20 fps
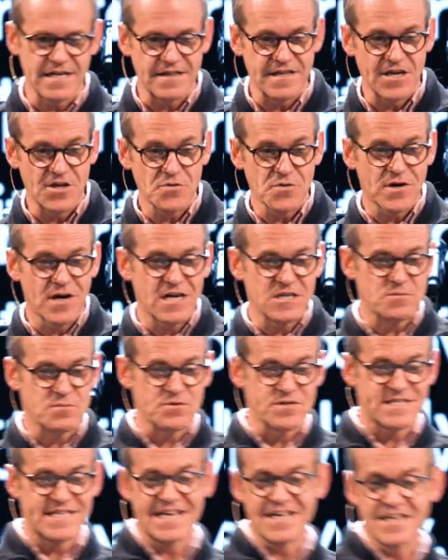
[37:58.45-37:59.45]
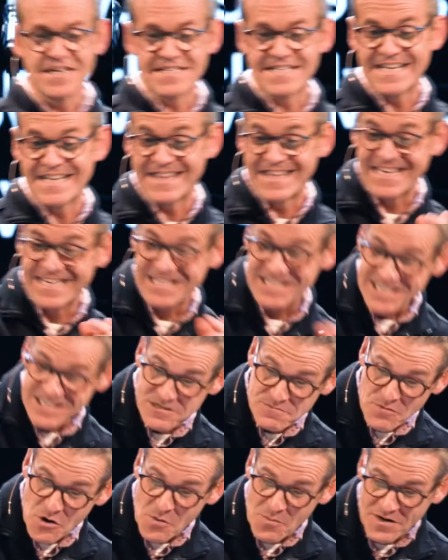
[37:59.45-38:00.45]
And the other gospels tell us that at
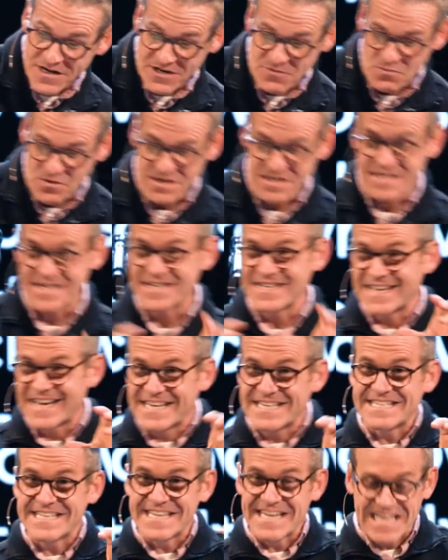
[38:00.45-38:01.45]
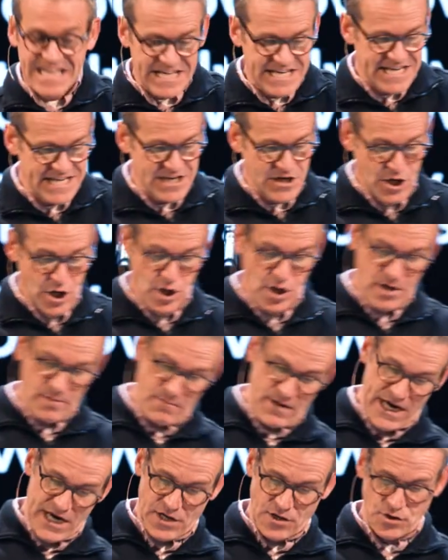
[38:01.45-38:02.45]
this moment it wasn't nice and clean.
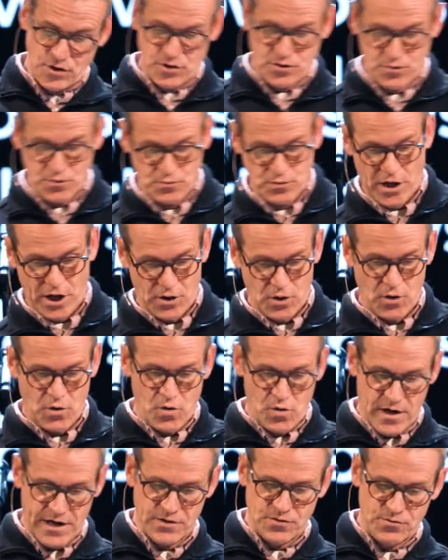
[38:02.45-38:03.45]
"Man, I do not know